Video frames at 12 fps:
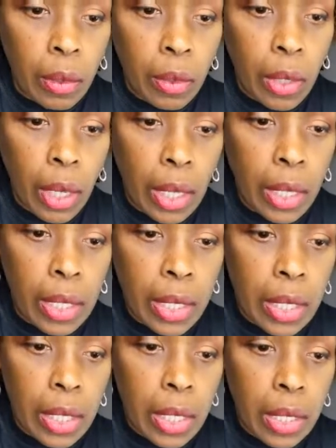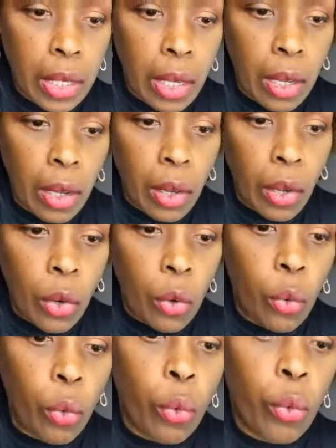Okay, this is
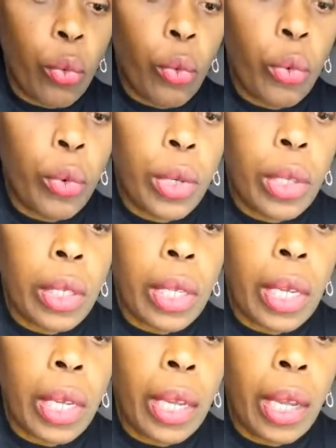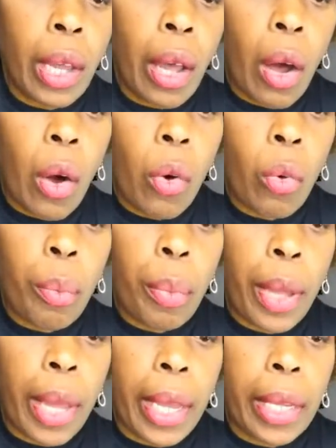really
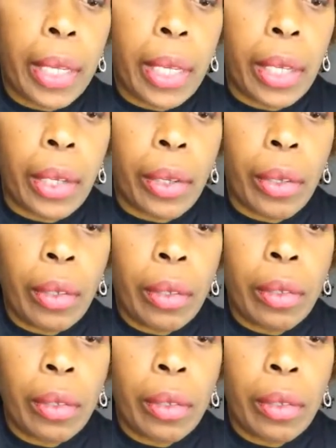opaque here.